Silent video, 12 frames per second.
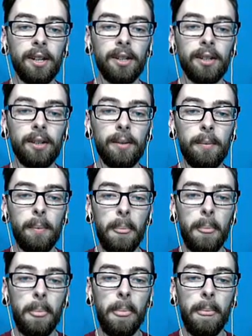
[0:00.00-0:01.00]

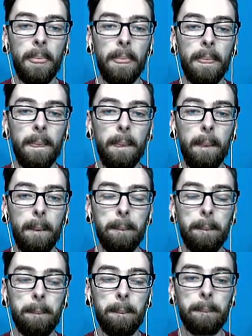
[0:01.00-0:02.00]

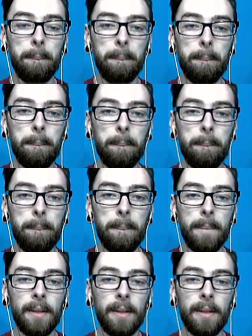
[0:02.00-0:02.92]
No one is speaking in this clip.